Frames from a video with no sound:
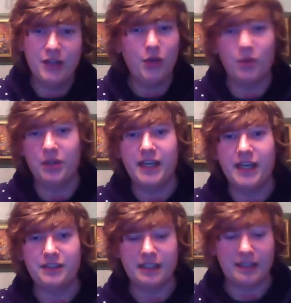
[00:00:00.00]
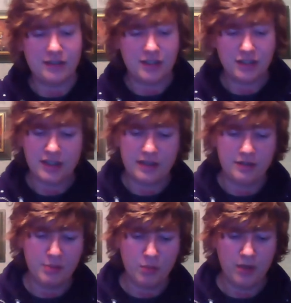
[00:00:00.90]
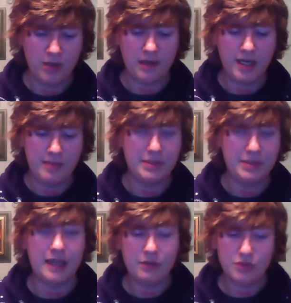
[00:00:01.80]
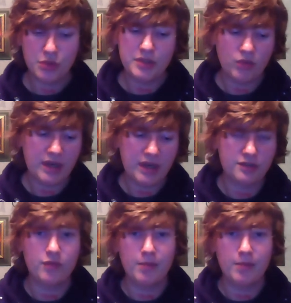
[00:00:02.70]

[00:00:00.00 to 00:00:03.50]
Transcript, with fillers: know what you're getting. They'd just say number one light beer, and it was always ranged from